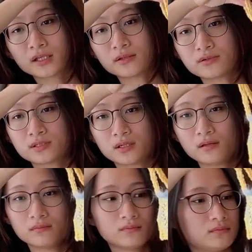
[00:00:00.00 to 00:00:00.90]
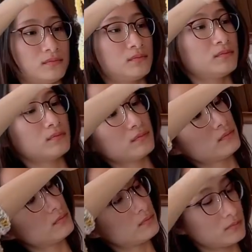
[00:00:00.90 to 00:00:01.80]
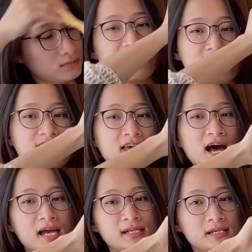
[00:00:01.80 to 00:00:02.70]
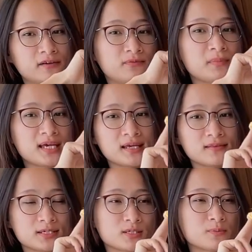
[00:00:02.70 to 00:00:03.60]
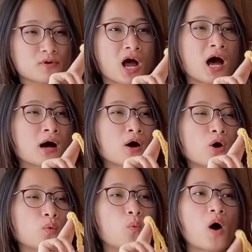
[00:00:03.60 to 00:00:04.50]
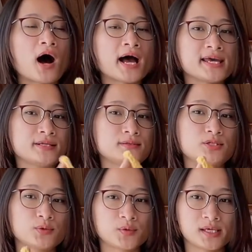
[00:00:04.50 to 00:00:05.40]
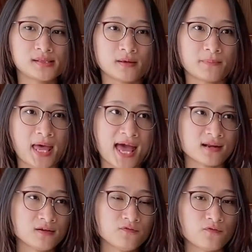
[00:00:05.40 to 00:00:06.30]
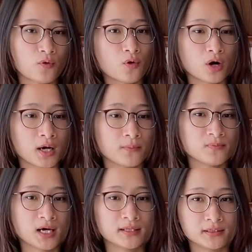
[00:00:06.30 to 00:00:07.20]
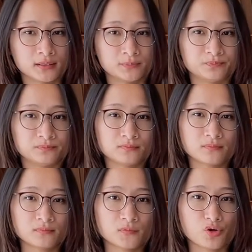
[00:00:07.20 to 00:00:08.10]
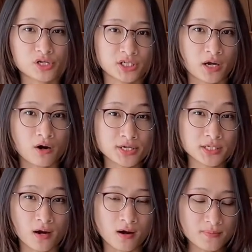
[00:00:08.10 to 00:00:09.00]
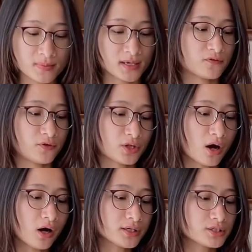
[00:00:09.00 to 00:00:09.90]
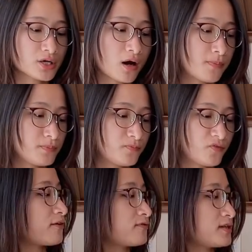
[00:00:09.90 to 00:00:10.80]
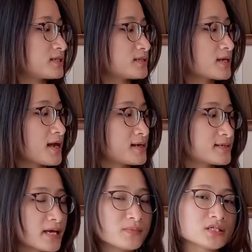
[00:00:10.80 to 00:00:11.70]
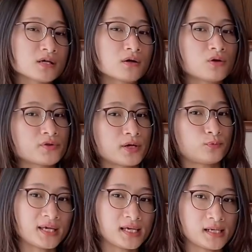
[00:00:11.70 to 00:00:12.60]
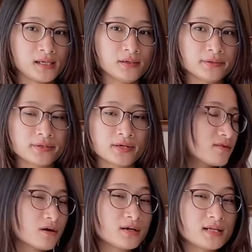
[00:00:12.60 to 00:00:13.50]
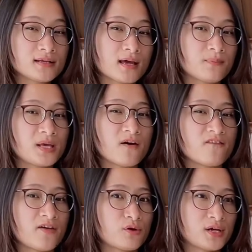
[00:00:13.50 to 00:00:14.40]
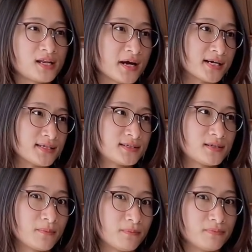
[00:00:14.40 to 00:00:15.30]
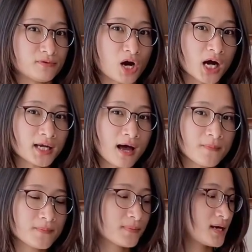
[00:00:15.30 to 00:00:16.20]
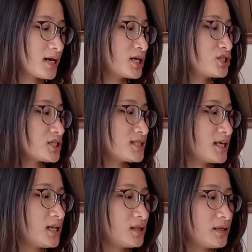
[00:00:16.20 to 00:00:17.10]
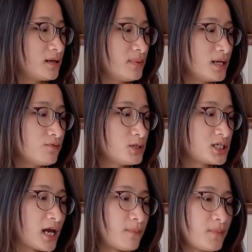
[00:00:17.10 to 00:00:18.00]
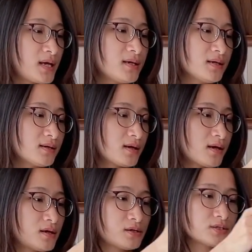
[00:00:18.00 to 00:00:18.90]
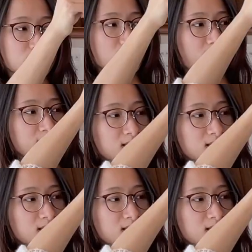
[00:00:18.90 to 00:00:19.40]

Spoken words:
Can you see it? I get the idea of making this bra while doing the pattern for the crochet heart top. So for the heart top, we have this semicircle in the beginning, and I thought it can be a very nice bra cup. Just need a little bit of shaping. So